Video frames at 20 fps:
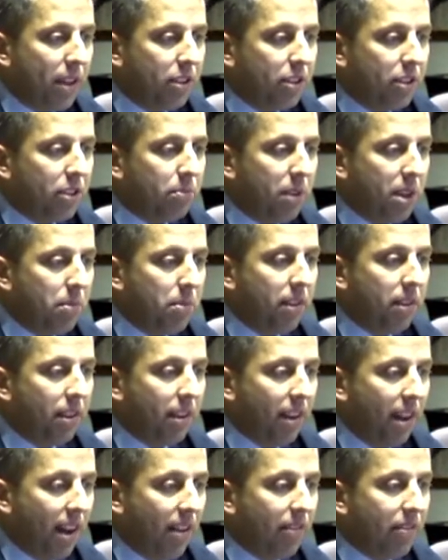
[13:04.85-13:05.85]
patients
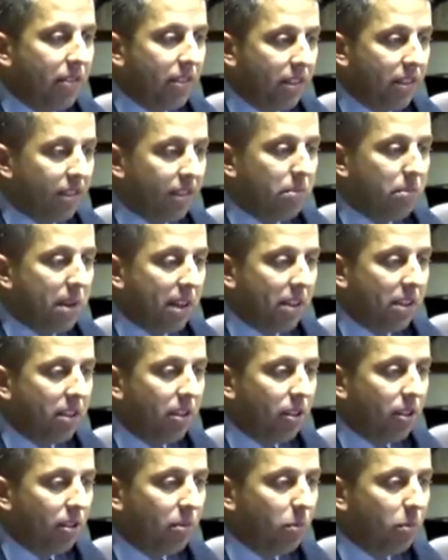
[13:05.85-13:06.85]
may have the
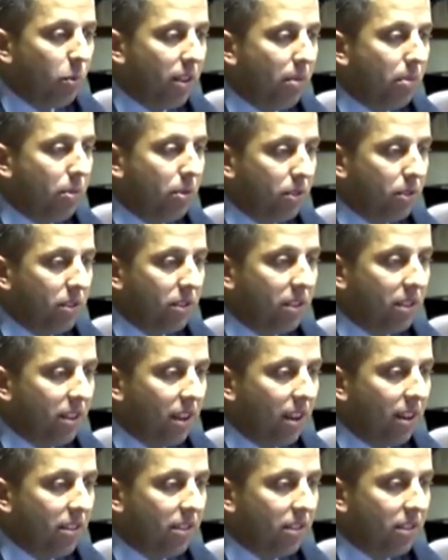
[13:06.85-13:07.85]
bacterium without producing the
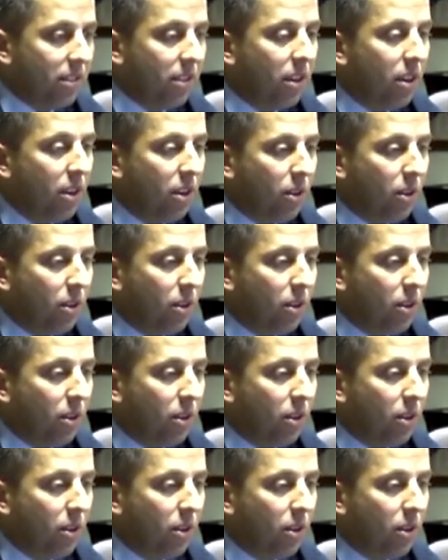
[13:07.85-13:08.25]
toxin,